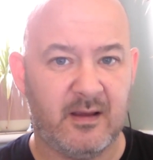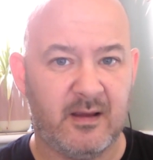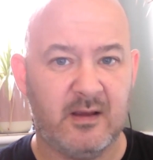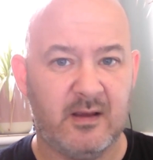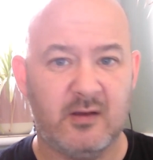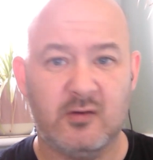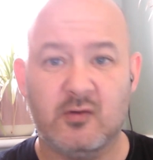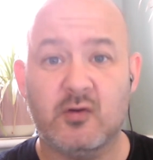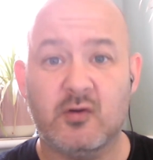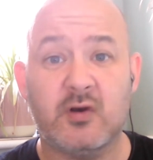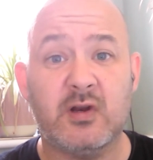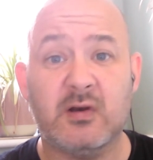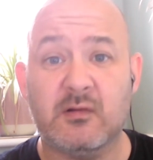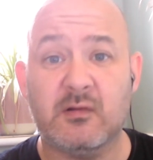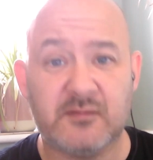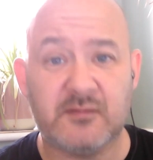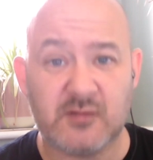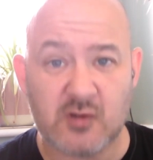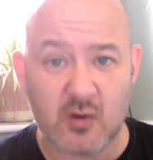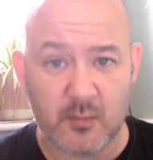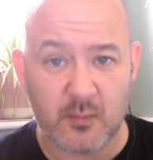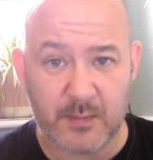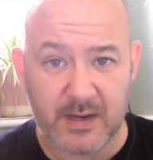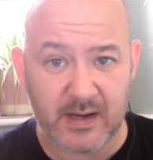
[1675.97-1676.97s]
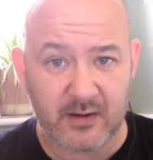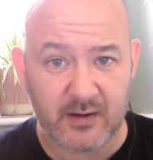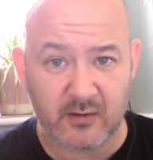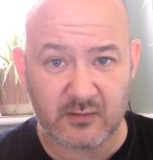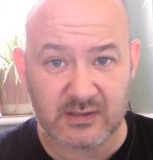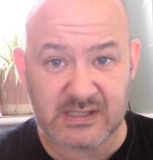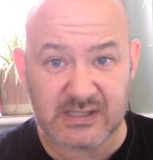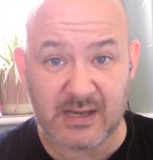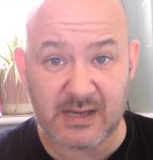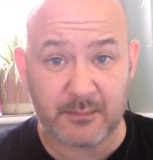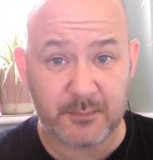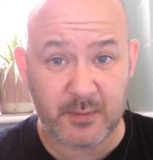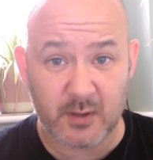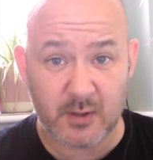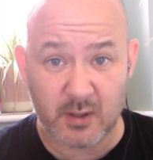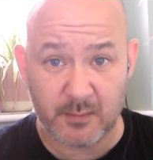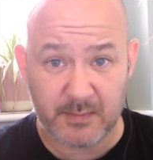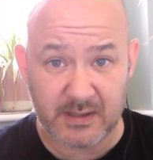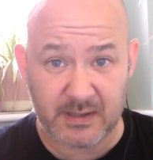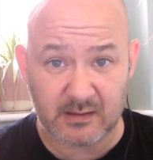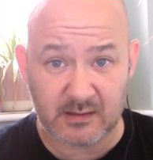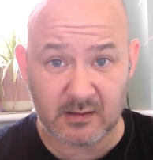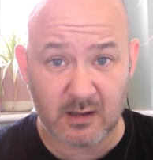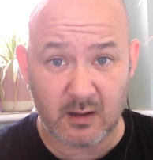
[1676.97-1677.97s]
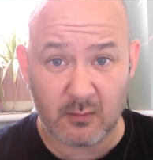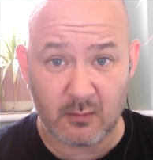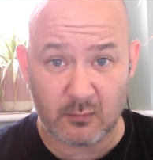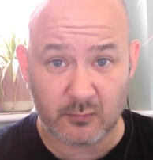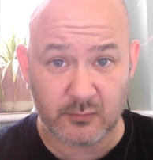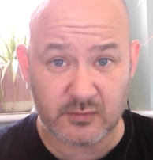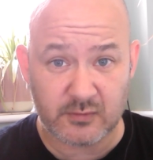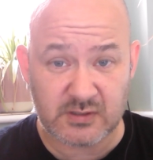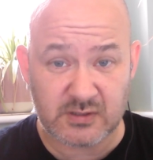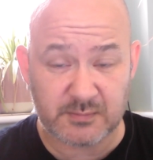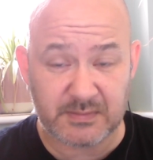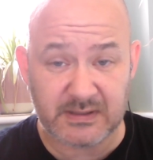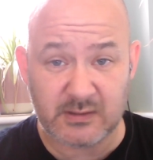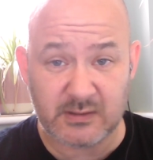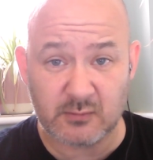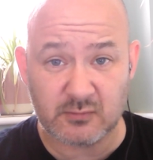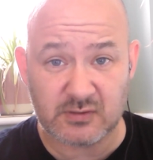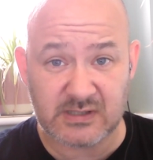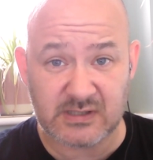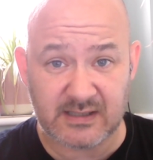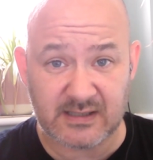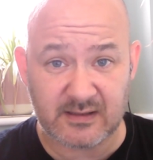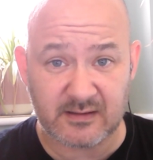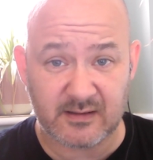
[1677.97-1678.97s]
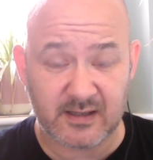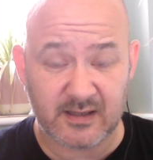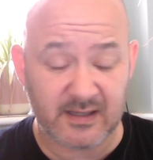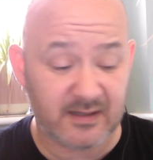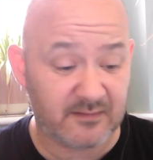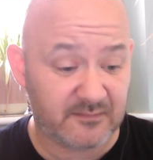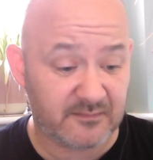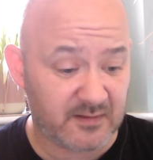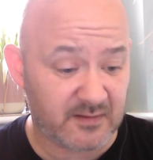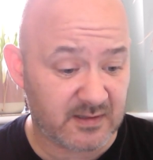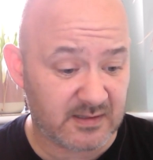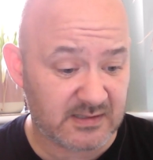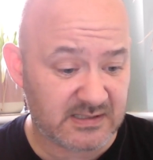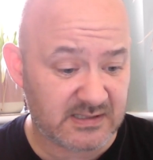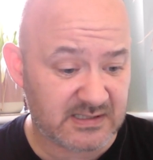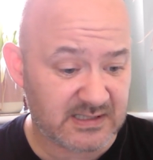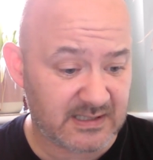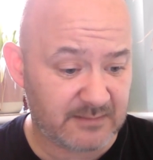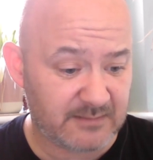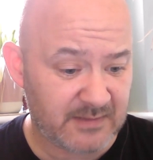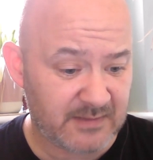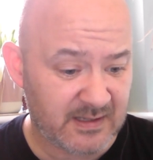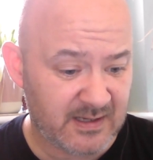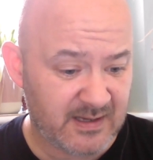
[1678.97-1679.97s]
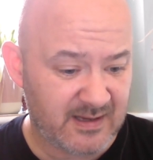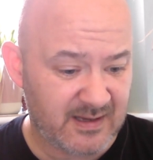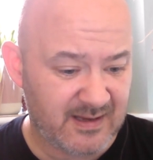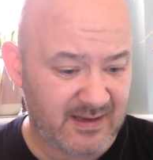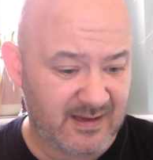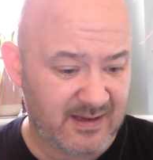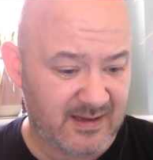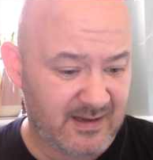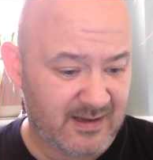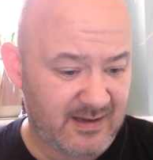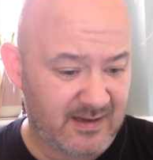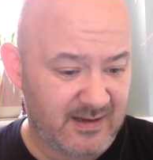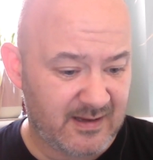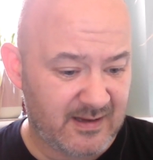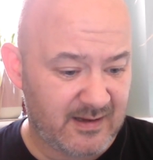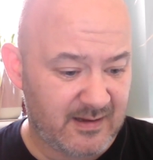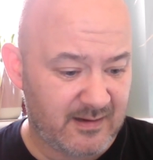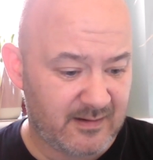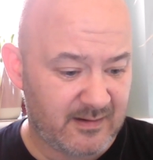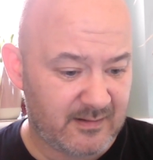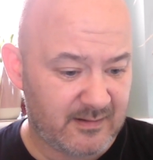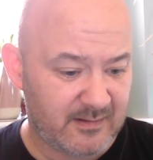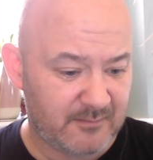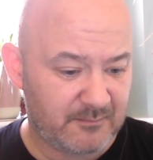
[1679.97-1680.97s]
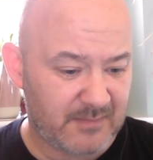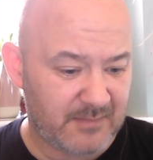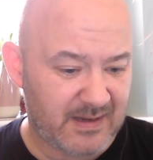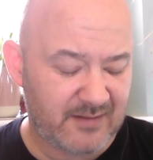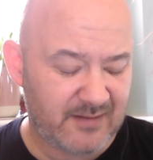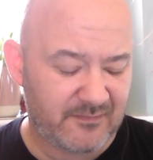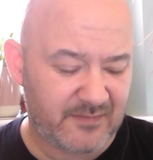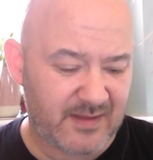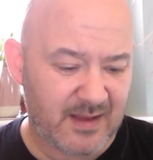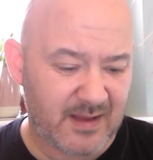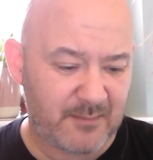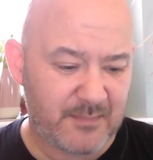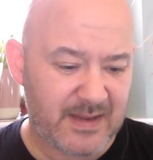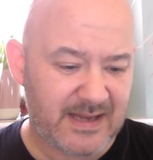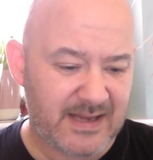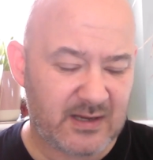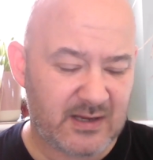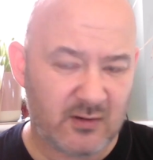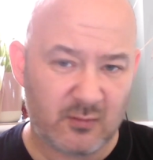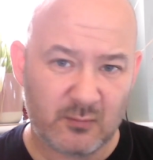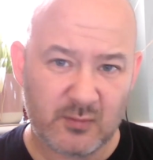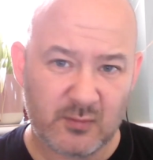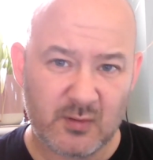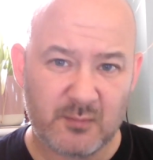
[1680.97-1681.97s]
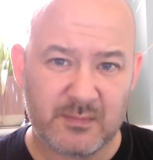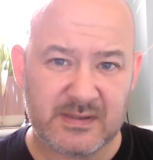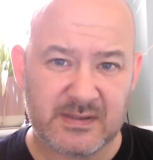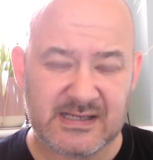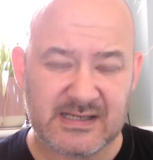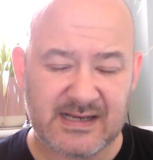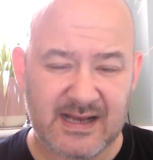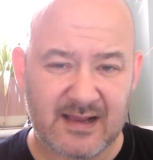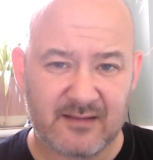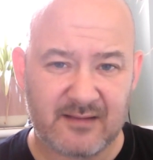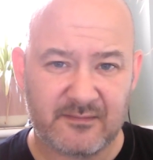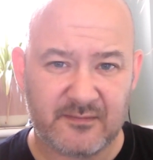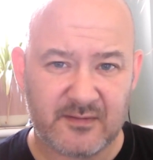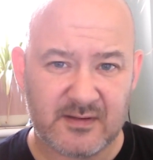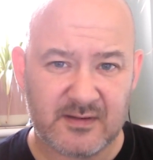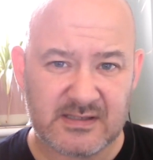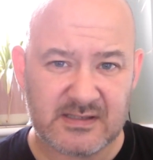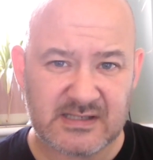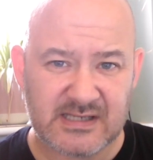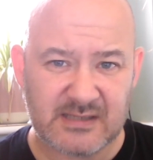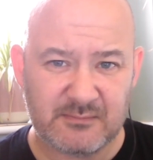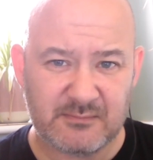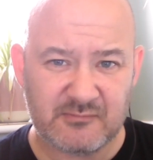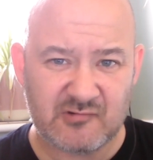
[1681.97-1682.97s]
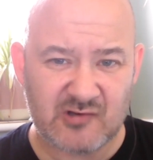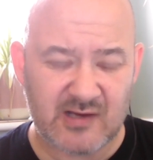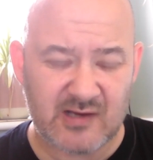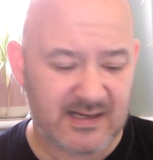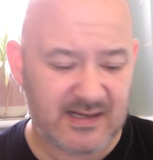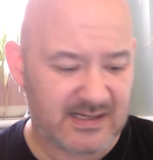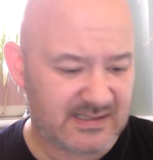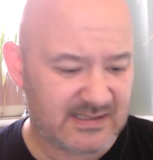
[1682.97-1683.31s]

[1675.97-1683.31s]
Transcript: good enough to come here on, say, a permanent loan to be used in the first team. And if they're making up numbers in our first team training